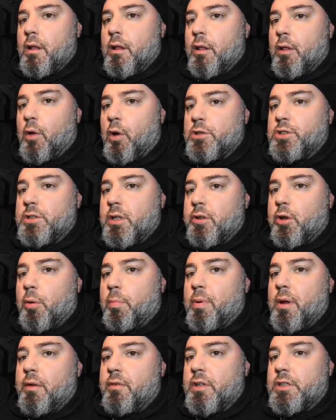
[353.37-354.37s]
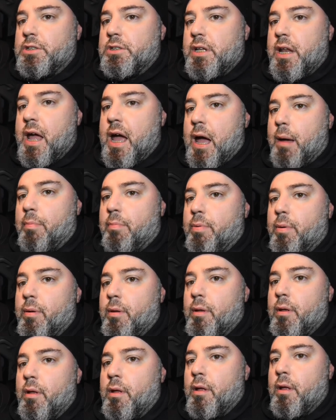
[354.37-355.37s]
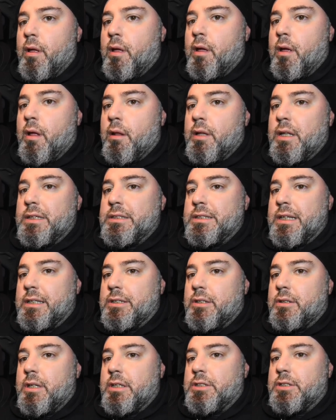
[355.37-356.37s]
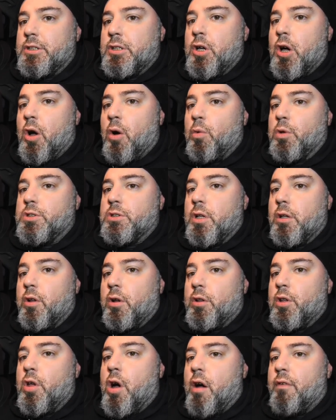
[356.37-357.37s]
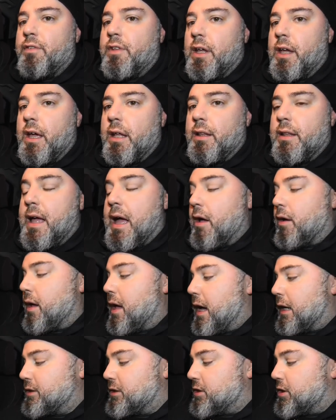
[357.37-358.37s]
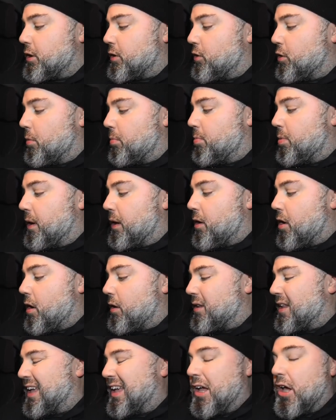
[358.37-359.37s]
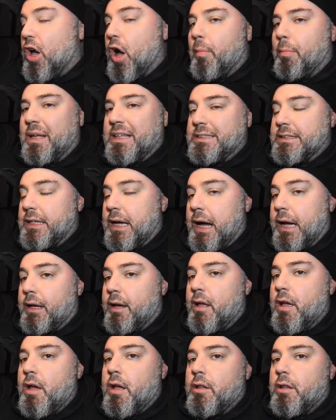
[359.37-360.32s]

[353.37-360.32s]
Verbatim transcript: Lost a little bit of its snap. This dough is a little tough to get down, guys. It's a little bit on the gummy side.